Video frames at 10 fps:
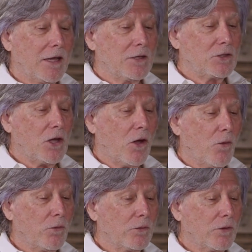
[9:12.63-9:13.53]

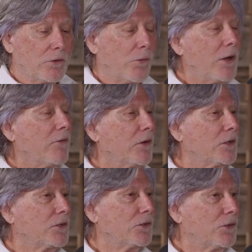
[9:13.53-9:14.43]
So the three of
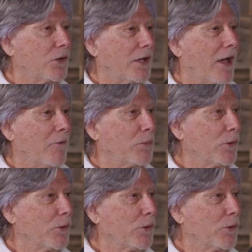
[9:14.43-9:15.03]
us took out